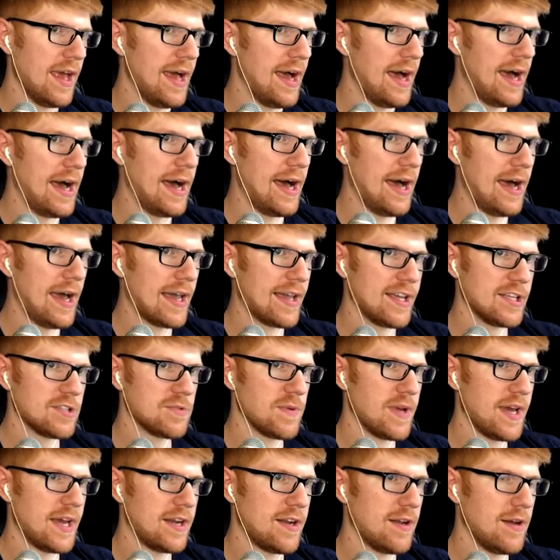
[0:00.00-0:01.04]
I guess
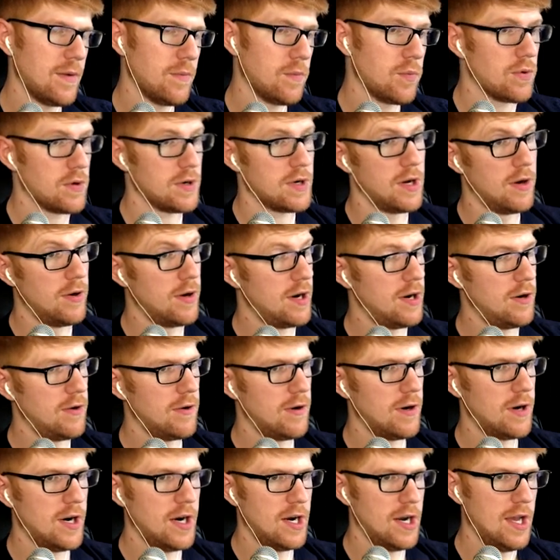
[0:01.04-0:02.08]
we got it. We're going in
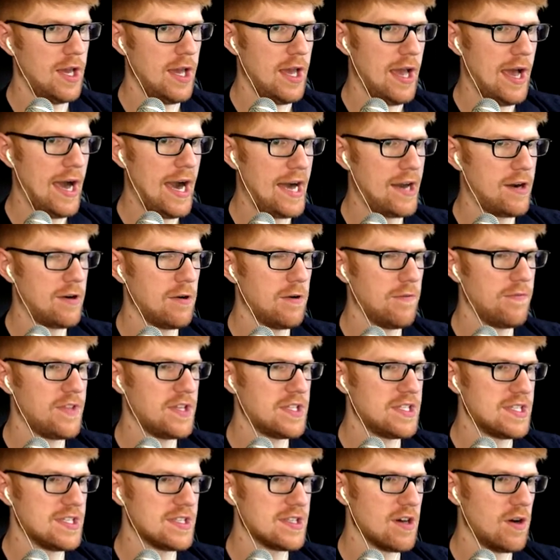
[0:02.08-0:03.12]
order. I don't know if
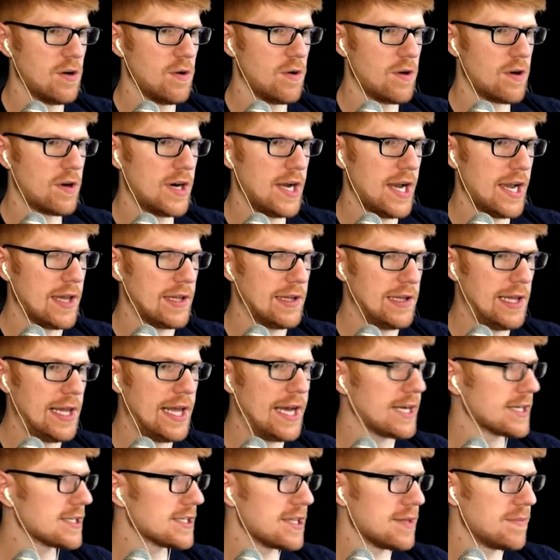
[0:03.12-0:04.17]
this is the order I
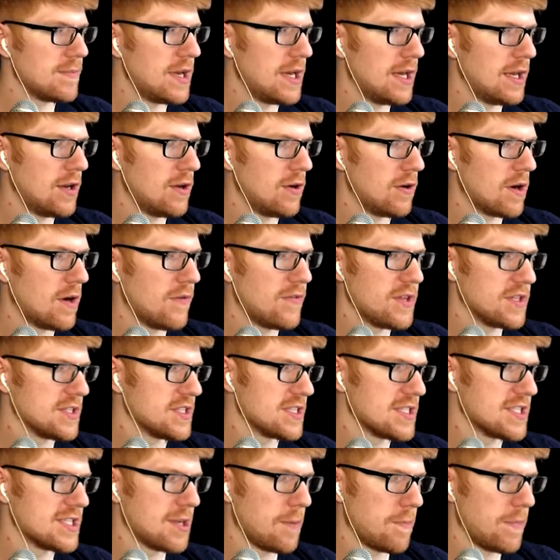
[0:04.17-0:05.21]
unlocked them in, or if this
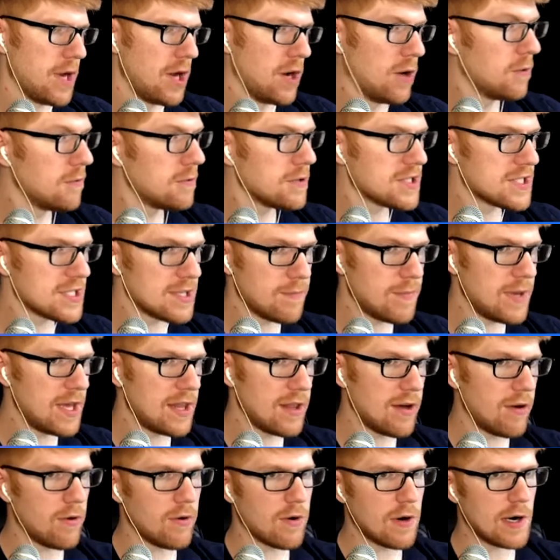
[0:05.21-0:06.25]
is supposed to be
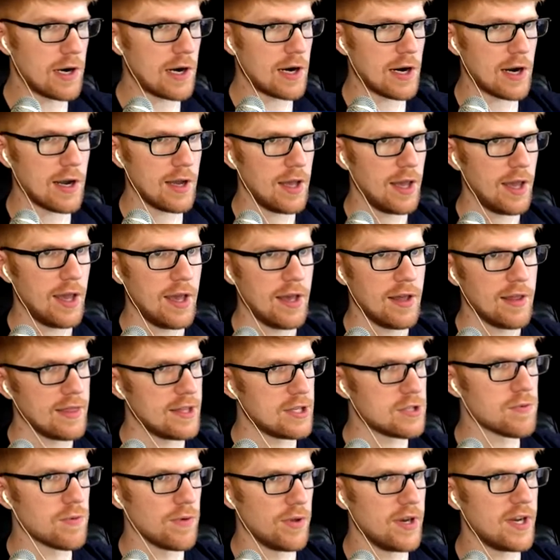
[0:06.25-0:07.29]
the order.
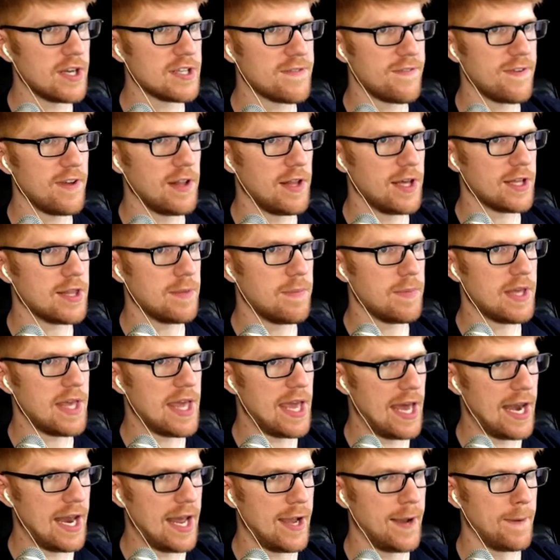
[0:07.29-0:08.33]
This really does feel like the
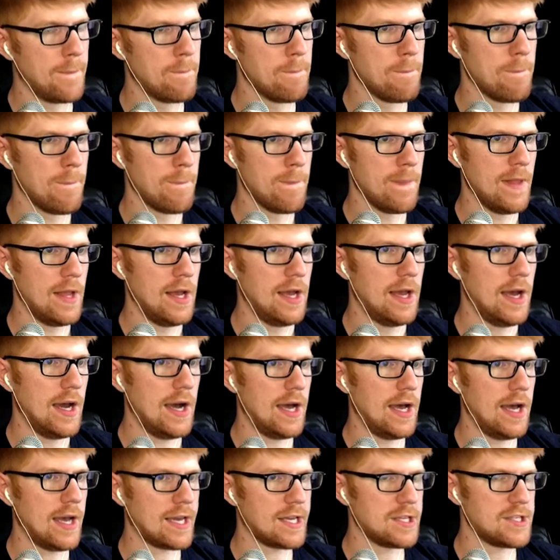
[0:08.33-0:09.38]
beginning,
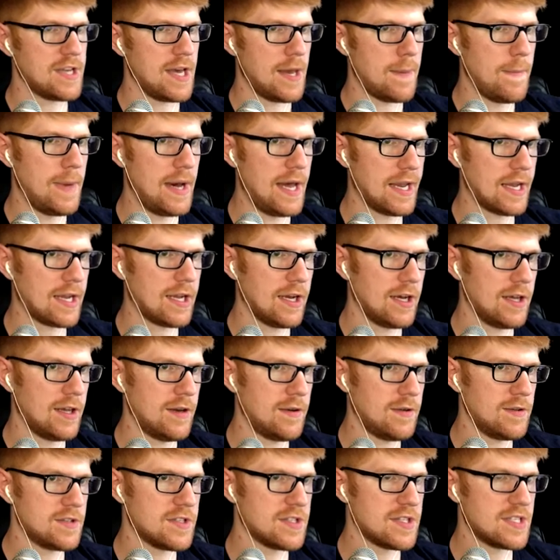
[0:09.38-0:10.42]
because you had Monika
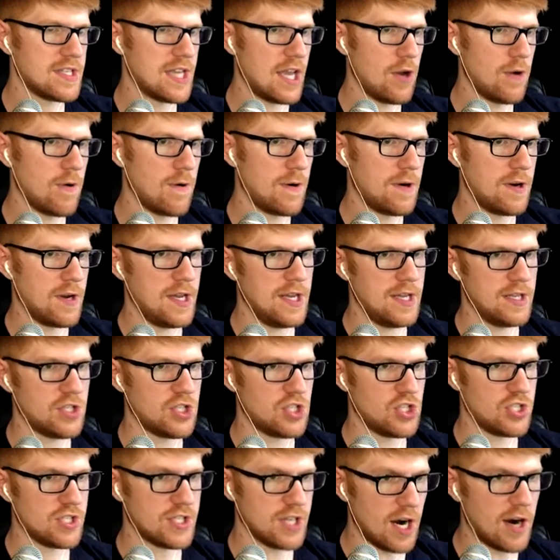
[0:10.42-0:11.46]
and Sayori
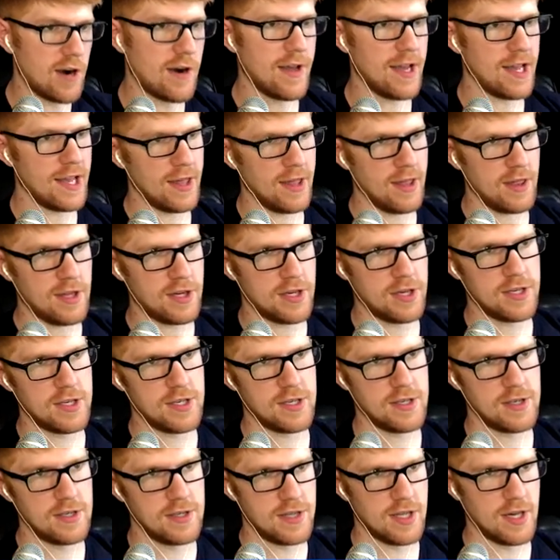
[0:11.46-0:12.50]
starting
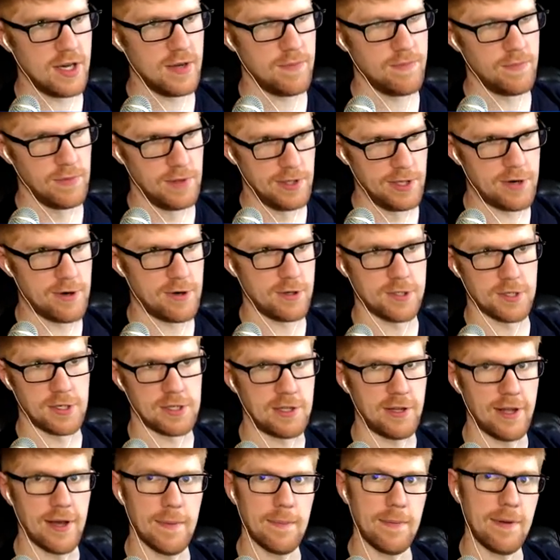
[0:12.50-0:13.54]
the literature
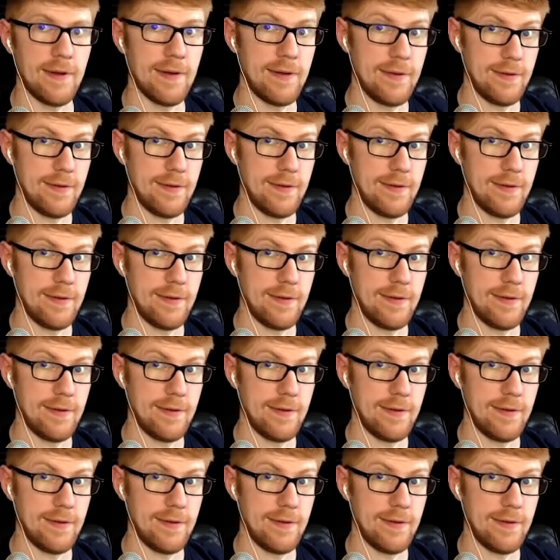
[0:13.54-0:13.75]
club.